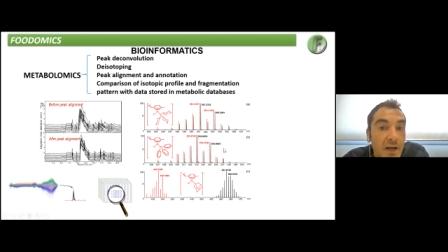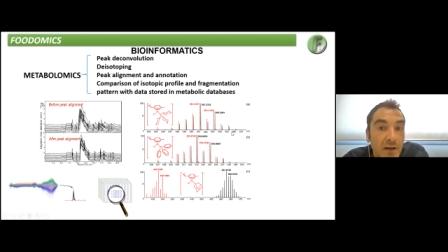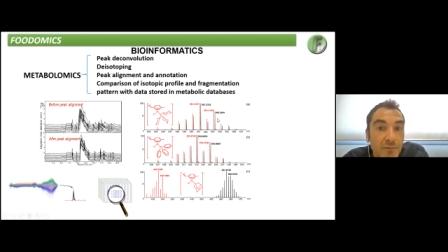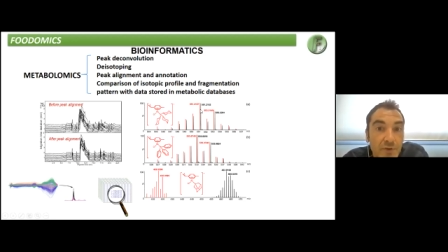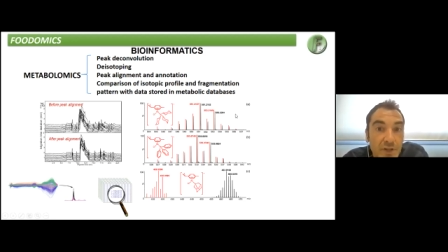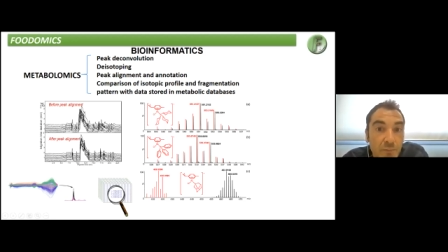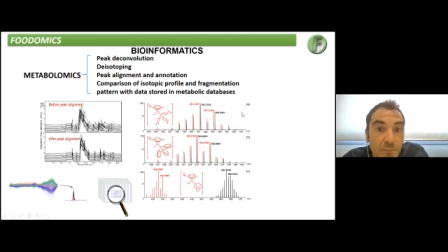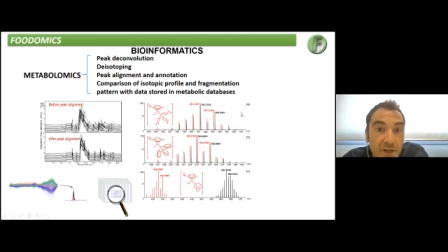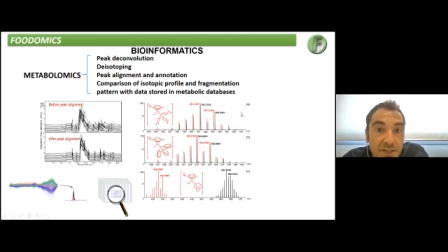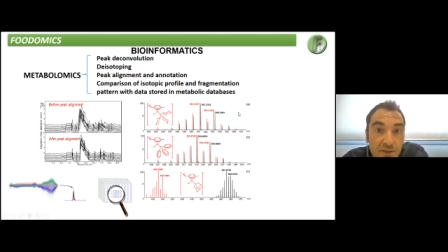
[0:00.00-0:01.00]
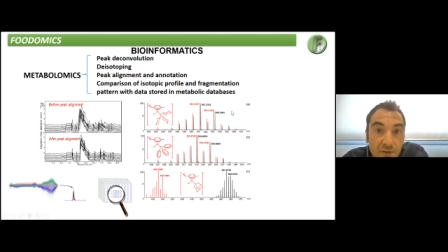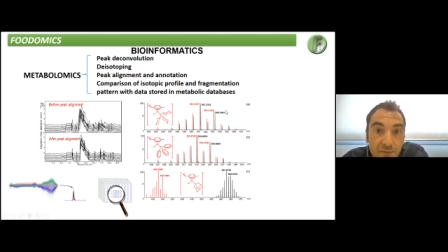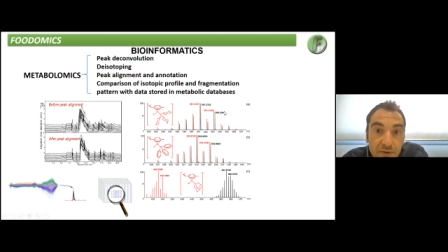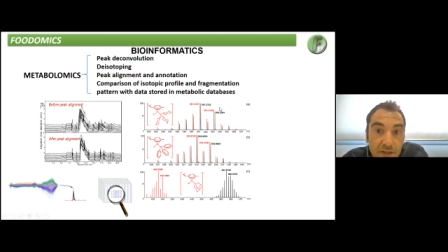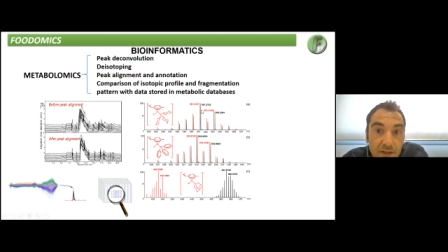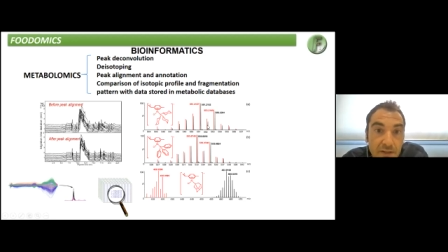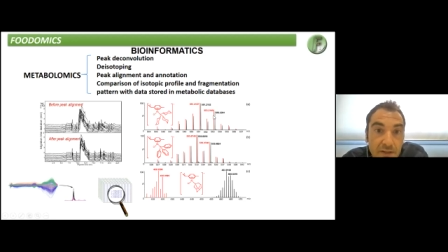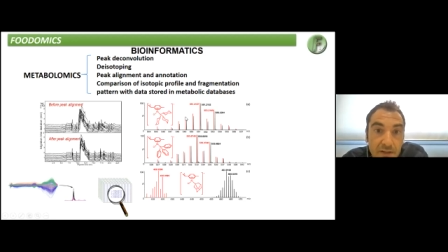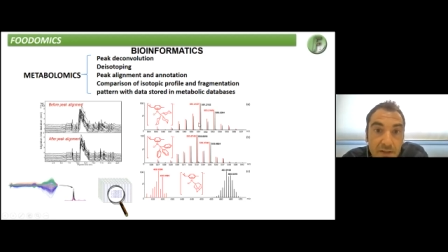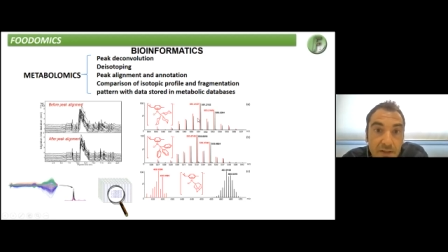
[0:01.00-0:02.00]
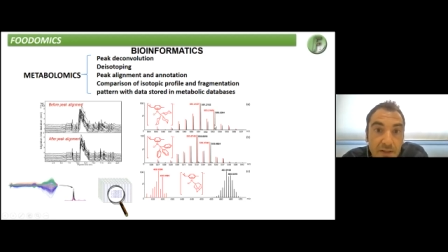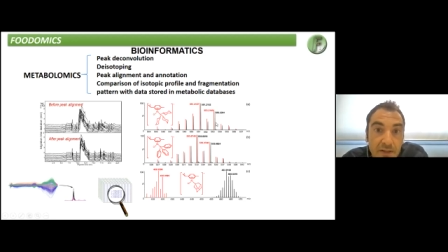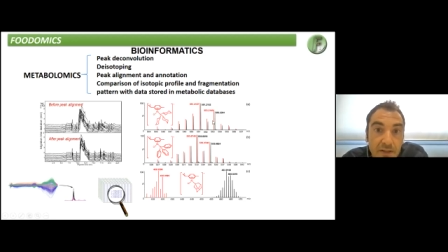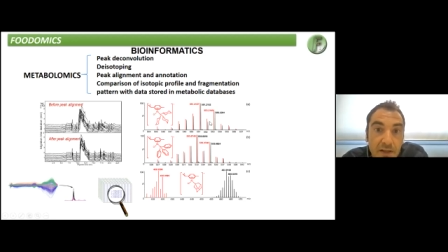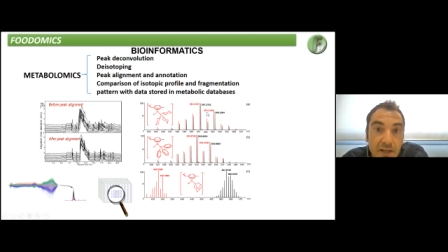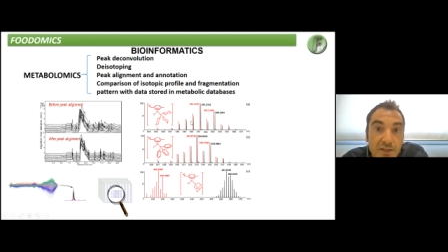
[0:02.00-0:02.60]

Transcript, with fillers: and for the comparison of the uh,